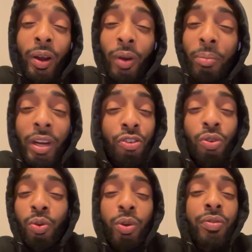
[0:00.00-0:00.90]
I'm not
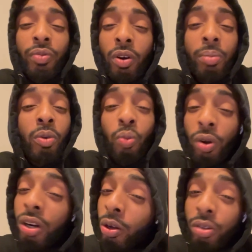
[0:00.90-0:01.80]
sure who he fought, but
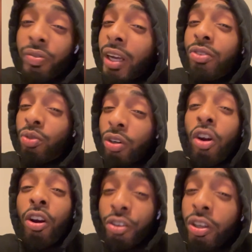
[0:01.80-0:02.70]
one of those fights you could have
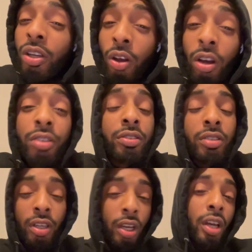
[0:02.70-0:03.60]
argued he lost.
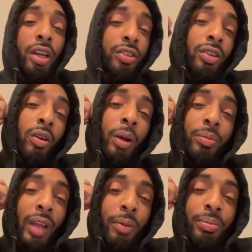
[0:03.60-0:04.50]
So
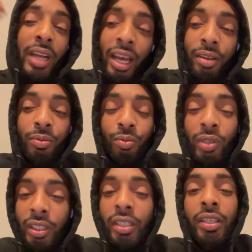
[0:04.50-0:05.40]
I'm not
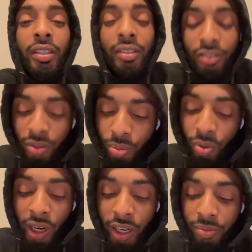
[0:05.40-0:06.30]
really
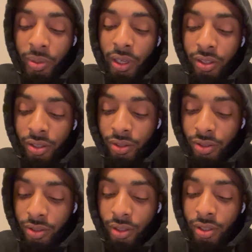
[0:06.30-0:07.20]
surprised by
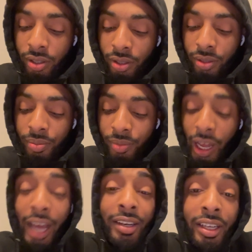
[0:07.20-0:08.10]
this.
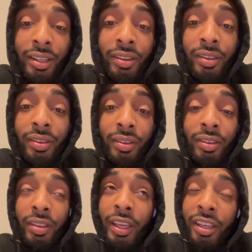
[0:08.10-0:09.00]
I didn't
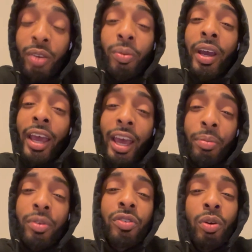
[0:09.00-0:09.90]
think it would
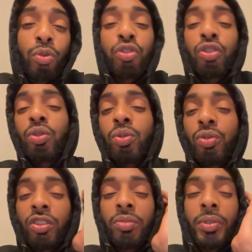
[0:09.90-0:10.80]
happen so
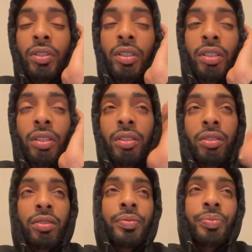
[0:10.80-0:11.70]
soon, just because